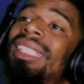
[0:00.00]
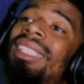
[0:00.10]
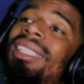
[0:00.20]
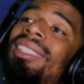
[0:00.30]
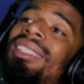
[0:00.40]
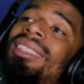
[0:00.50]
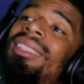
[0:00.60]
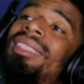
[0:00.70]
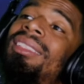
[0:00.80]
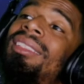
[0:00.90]

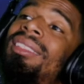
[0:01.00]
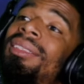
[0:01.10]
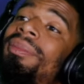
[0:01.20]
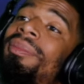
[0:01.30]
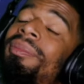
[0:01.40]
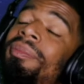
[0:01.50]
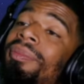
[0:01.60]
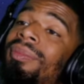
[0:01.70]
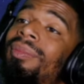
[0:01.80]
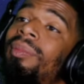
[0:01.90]

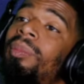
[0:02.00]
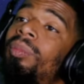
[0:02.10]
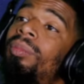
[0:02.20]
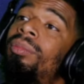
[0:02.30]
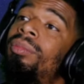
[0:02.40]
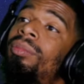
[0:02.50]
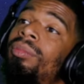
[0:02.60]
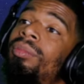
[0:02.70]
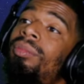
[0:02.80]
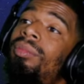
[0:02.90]

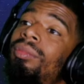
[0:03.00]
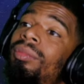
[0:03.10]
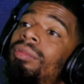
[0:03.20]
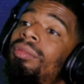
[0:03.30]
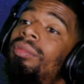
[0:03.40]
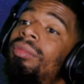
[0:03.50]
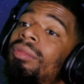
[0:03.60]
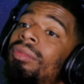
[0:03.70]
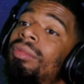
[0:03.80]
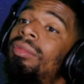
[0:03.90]

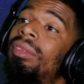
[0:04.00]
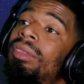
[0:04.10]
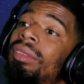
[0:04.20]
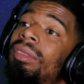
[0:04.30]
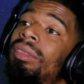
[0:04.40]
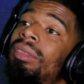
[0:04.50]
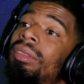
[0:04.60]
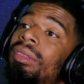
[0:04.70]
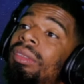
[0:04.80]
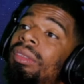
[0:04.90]

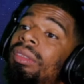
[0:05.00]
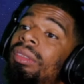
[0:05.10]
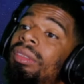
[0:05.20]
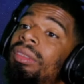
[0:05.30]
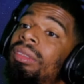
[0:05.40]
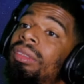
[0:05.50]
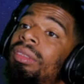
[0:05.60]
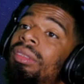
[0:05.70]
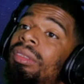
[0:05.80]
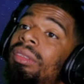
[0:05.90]

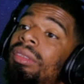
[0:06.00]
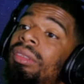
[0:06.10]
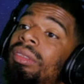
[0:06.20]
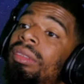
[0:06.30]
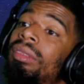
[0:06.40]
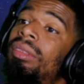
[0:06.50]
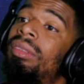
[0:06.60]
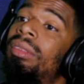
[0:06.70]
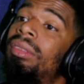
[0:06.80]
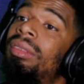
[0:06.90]

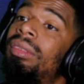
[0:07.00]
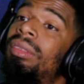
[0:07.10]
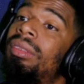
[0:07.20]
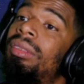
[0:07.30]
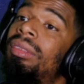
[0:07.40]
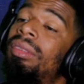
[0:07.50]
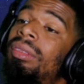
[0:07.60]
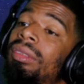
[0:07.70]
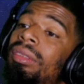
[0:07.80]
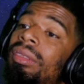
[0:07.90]
The person shown says nothing.